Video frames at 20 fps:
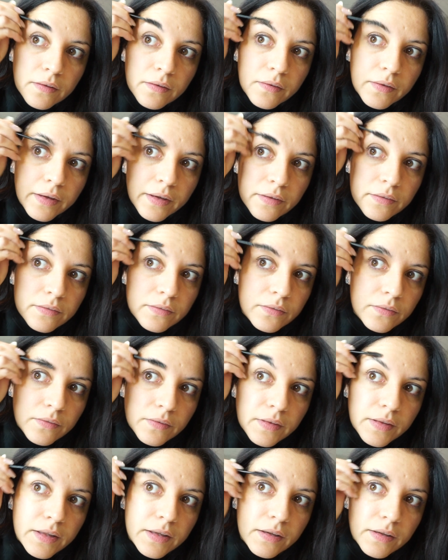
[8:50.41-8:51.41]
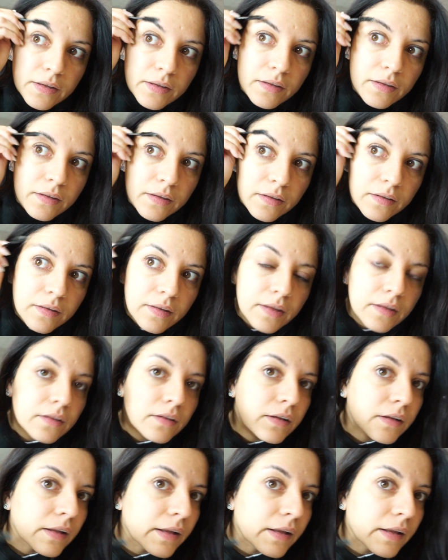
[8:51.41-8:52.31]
Okay, so then they look